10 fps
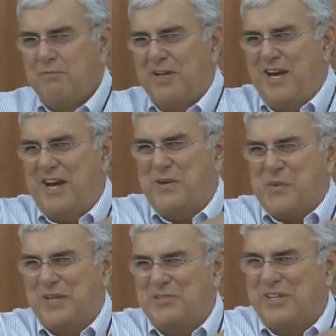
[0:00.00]
But,
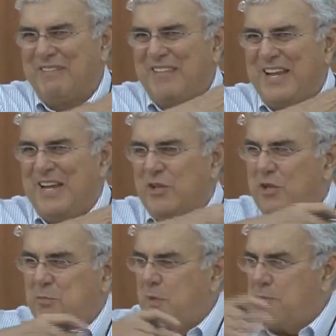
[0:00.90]
anyways,
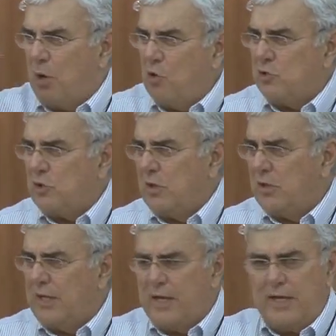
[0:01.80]
the
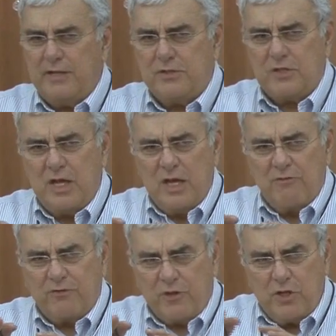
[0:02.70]
proposal is
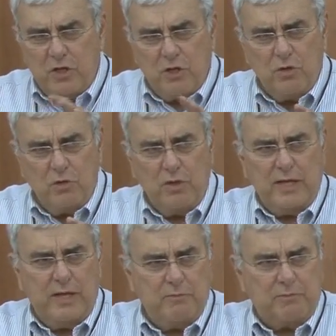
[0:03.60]
for you,
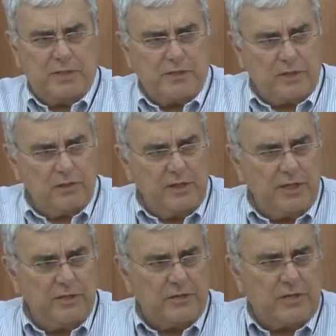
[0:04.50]
particularly
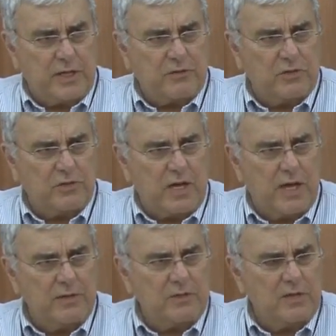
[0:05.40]
in this
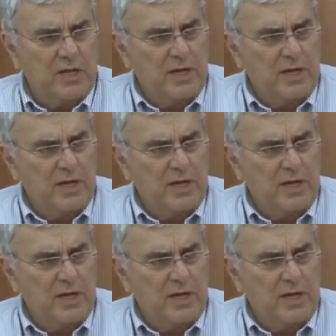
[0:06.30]
exercise,